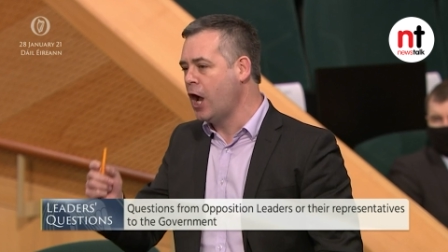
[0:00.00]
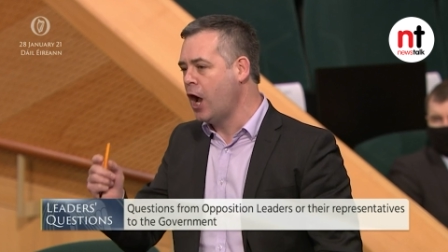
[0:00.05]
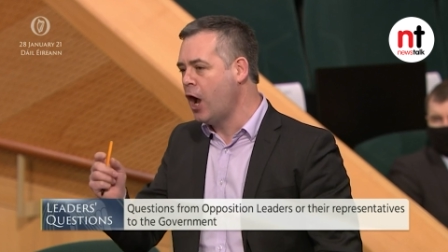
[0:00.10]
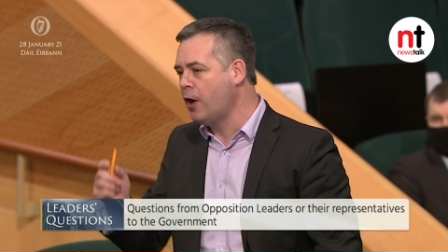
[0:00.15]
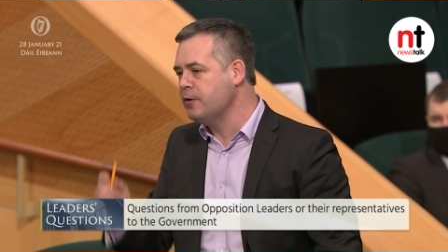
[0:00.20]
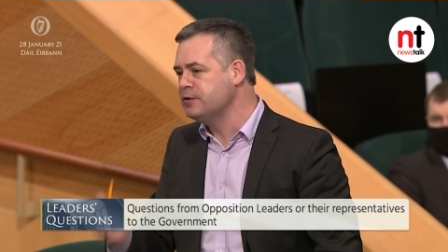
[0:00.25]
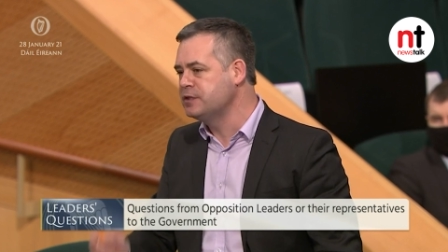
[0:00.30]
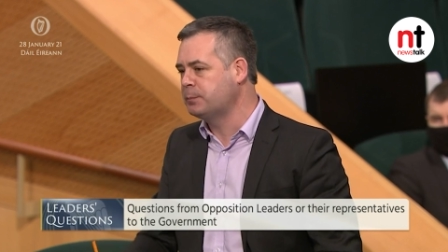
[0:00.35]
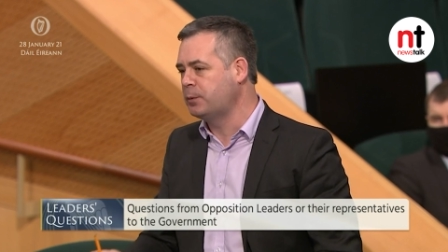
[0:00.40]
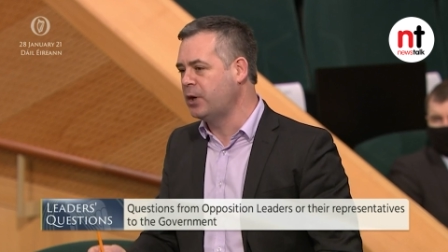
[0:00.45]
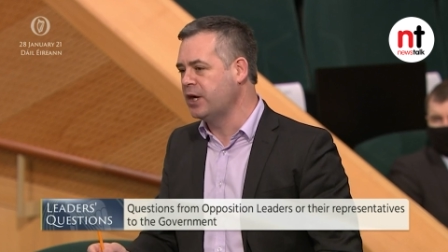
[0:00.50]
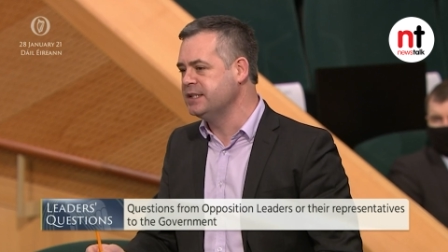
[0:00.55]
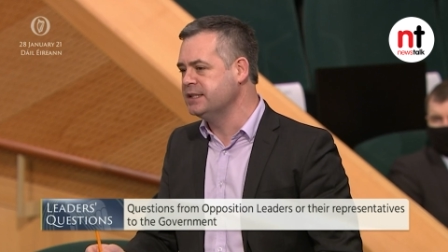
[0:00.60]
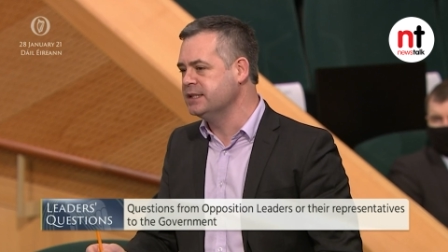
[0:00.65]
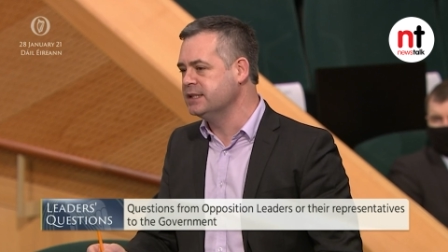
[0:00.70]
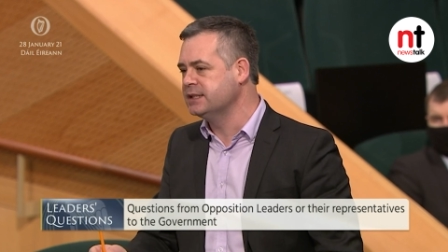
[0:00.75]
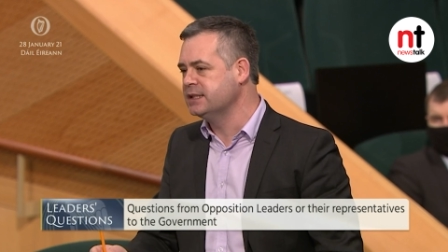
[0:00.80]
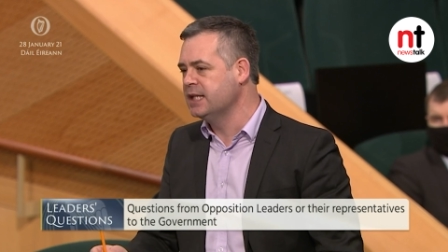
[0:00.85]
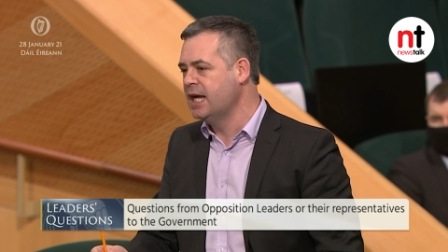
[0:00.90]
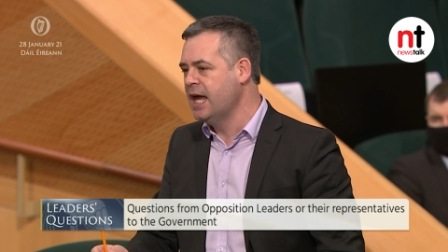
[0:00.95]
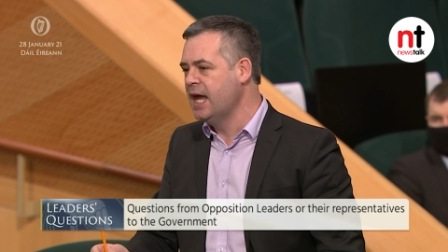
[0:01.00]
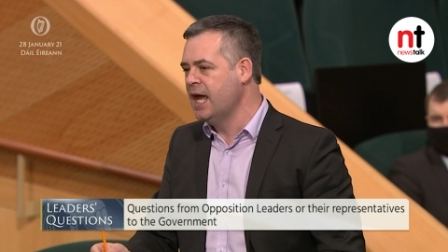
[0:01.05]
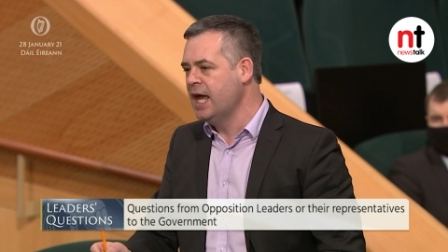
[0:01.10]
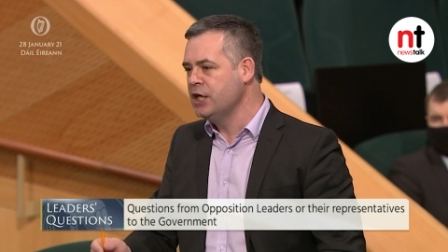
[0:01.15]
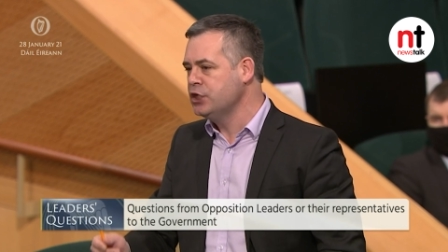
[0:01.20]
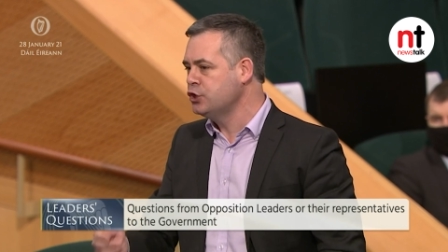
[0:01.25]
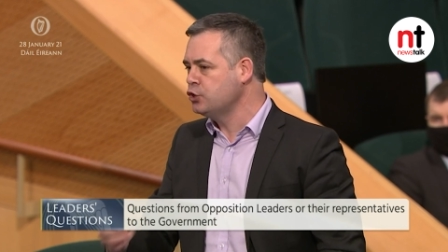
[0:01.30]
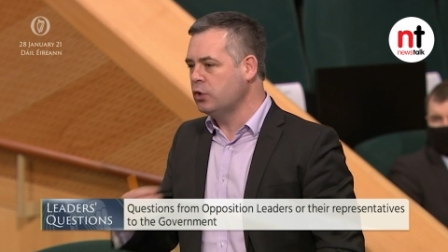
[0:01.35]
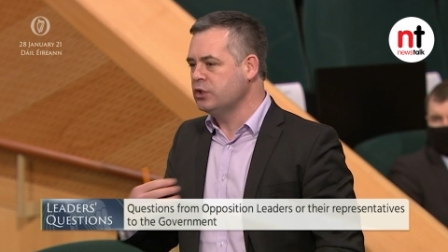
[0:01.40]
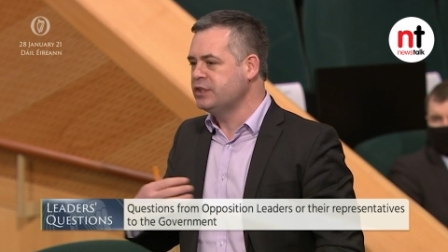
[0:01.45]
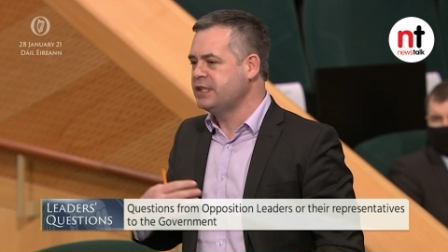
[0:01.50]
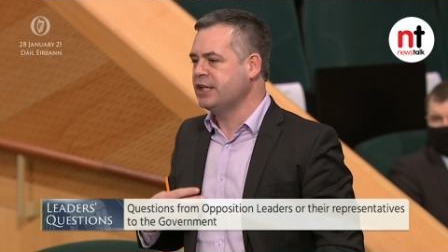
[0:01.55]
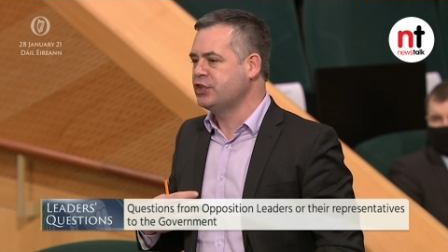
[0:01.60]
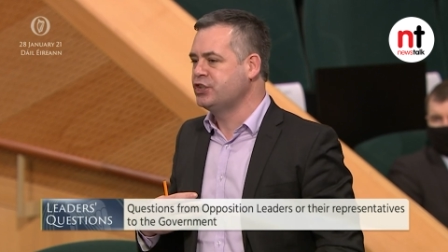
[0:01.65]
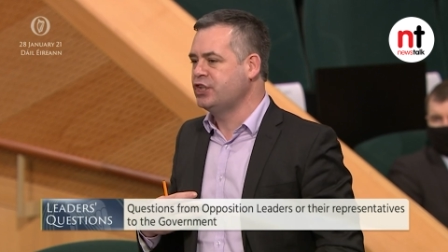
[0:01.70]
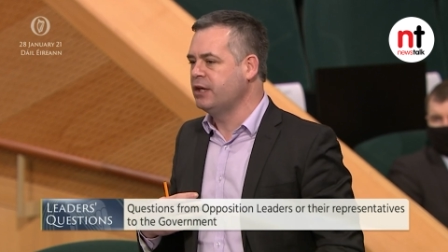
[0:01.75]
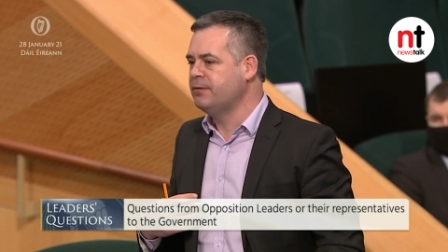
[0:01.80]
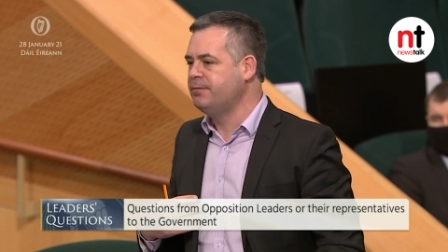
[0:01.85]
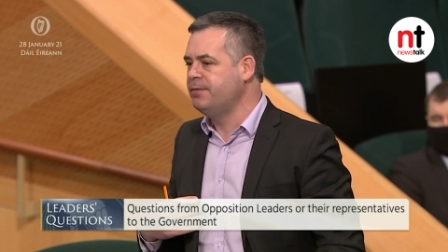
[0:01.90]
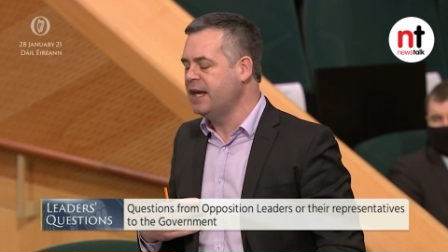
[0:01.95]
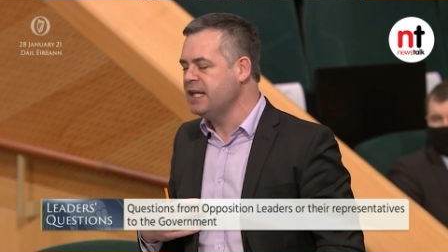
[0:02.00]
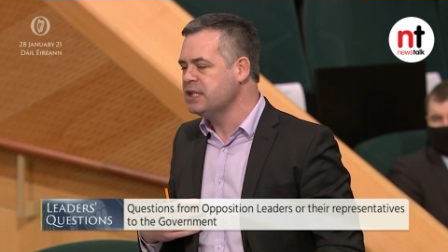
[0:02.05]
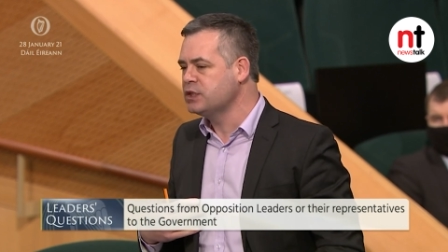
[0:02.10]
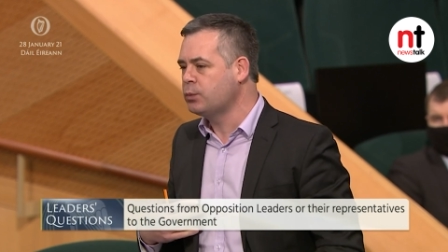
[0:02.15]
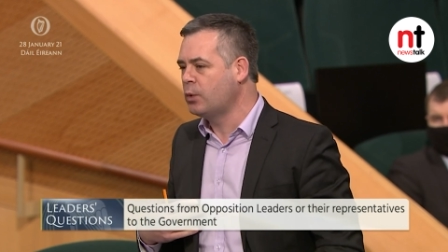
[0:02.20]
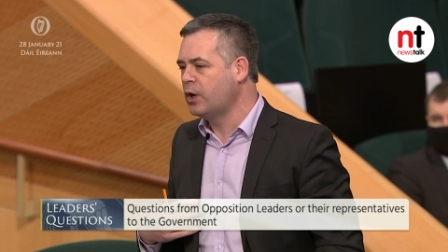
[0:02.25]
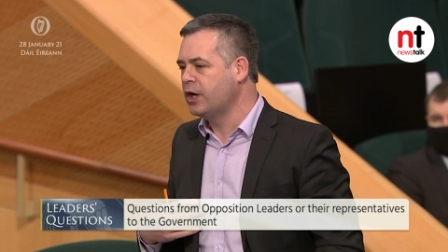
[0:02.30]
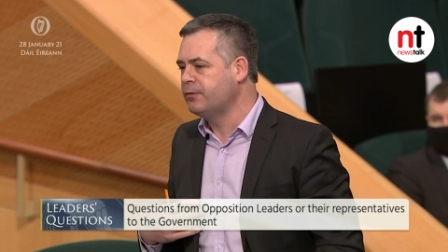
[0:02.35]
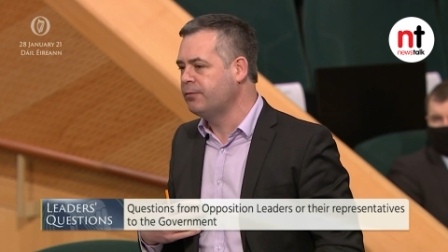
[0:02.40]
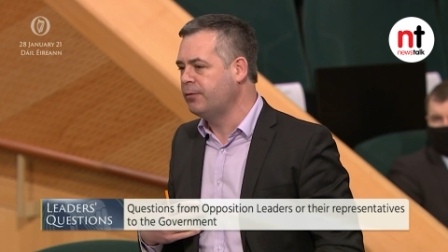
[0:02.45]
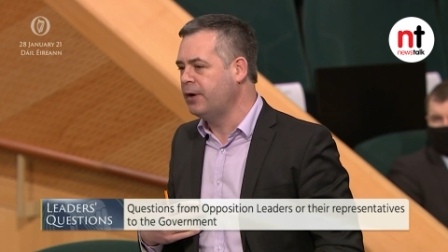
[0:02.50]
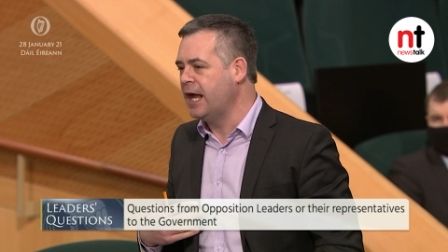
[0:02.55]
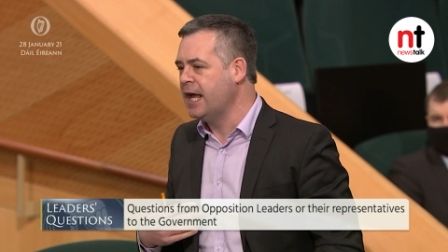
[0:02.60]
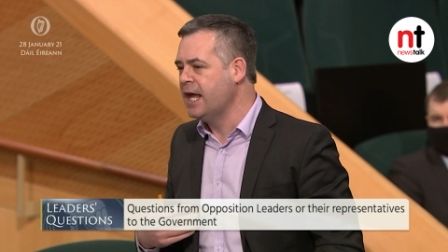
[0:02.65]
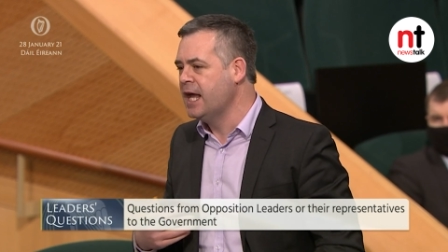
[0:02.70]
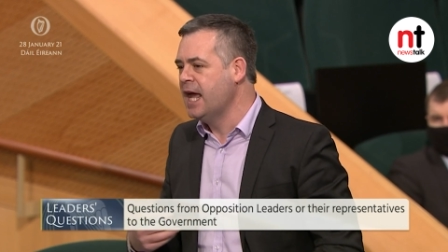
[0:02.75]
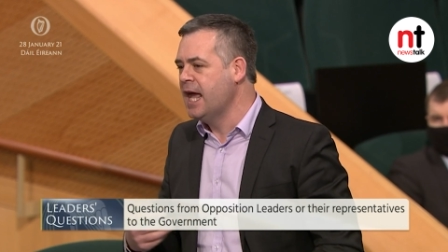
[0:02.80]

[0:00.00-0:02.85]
house prices. Don't take Sinn Féin's word for it.